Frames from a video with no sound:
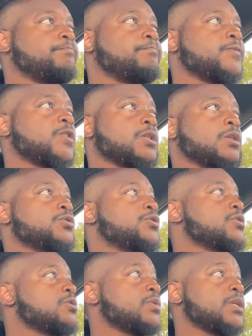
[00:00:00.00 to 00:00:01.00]

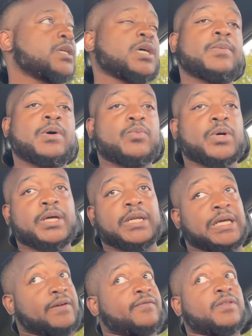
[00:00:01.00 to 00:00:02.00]
solutions we can come up with
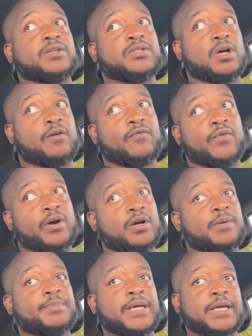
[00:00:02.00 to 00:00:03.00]
if the software
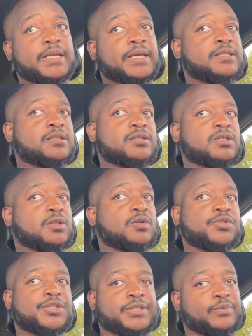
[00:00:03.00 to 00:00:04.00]
update is the
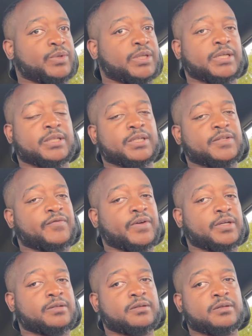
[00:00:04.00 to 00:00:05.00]
solution and we get this
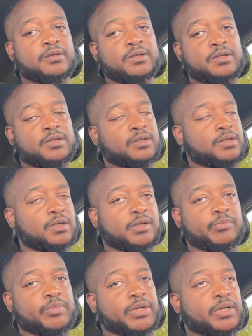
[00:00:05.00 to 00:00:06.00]
fixed.
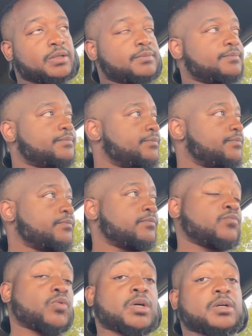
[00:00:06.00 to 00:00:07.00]
But
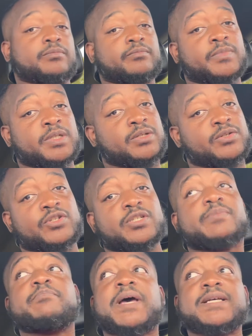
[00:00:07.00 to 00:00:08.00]
bruh, this has
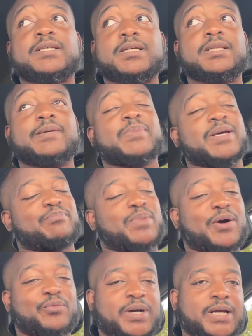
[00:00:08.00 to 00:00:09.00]
just basically been my
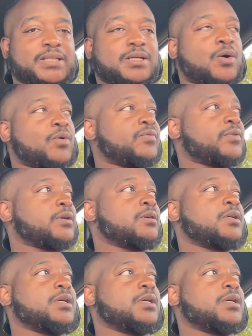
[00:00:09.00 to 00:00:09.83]
rant over